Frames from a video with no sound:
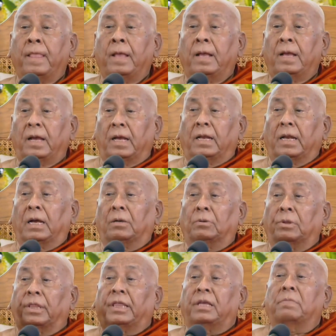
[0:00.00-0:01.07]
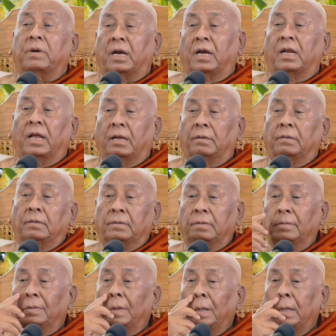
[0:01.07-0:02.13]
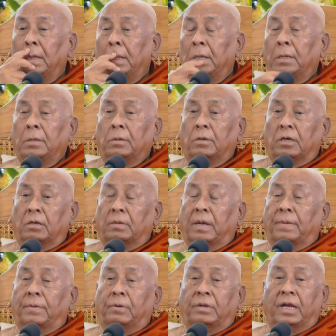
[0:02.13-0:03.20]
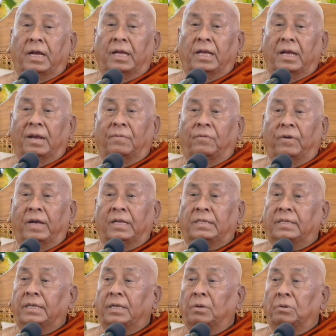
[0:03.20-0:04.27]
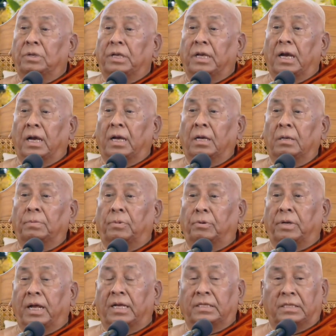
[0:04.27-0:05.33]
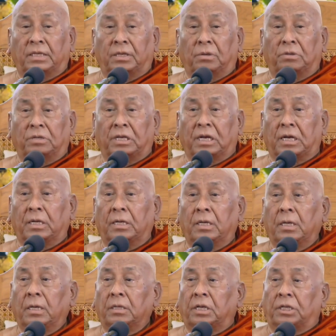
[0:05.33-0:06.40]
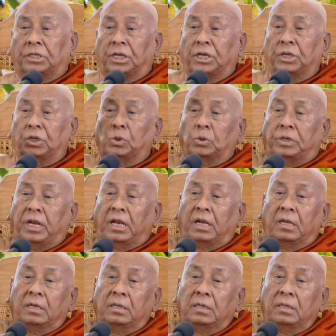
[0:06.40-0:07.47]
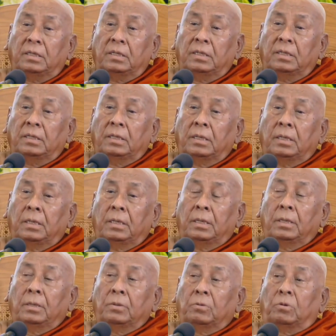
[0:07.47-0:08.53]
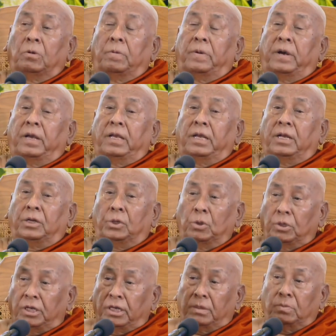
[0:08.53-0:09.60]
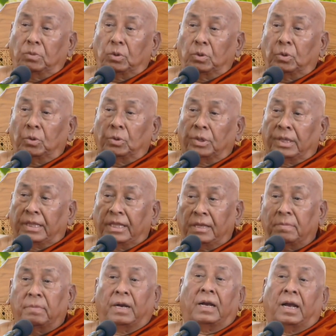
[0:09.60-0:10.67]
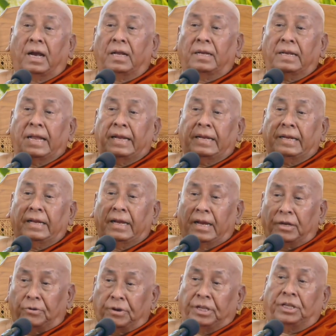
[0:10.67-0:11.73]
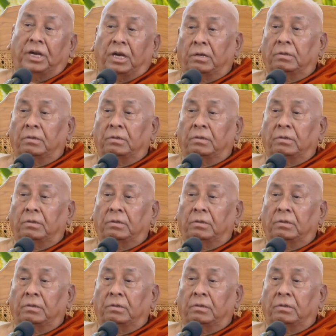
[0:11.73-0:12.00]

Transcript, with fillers: Erago, Thimacane. Corma Buddha, a see you near, Buddha, see you near, Tashain Dotel. Urubaya Dote Mugu, Thimacane, a treasure.